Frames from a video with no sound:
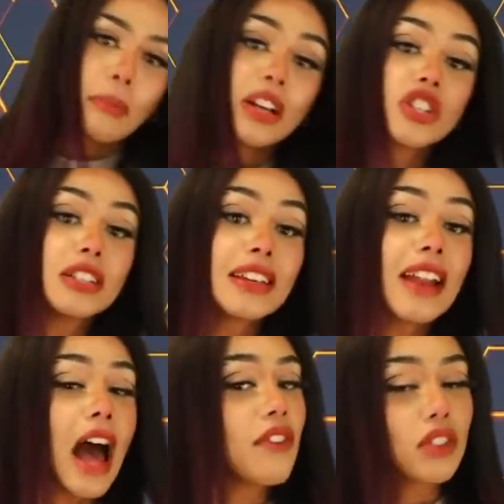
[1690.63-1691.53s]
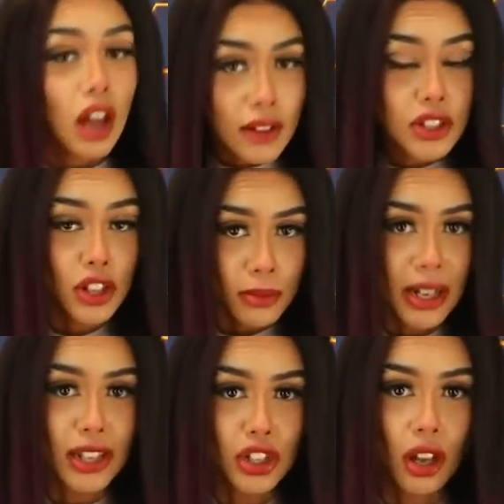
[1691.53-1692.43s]
But she did have a lot of
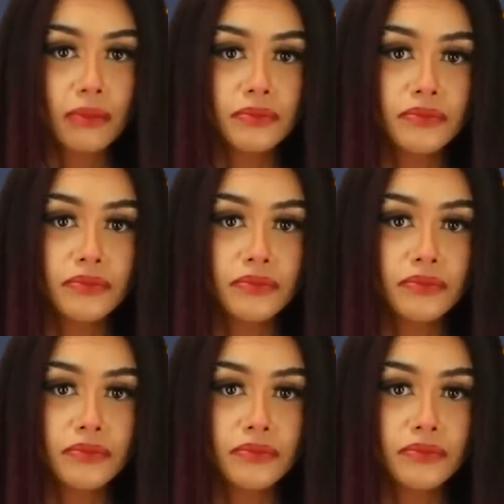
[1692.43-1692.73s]
determination.